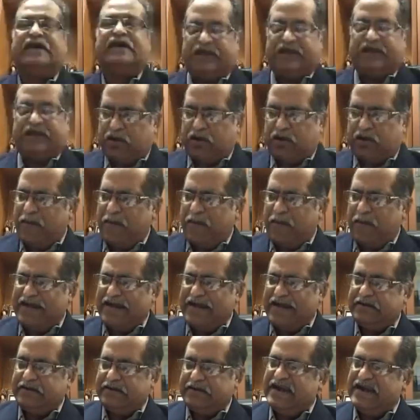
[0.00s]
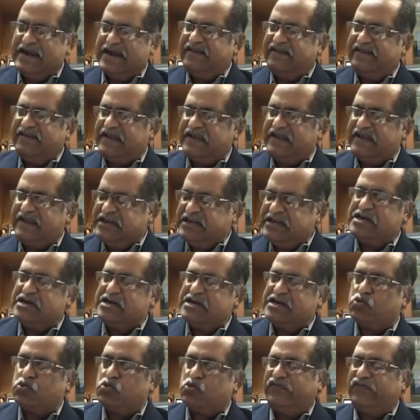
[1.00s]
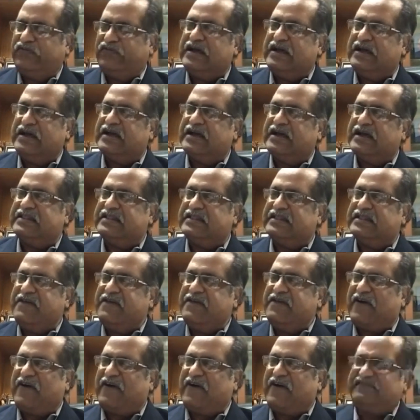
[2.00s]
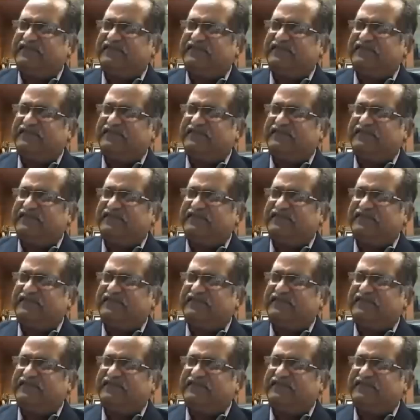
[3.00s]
The moment it is introduced, the first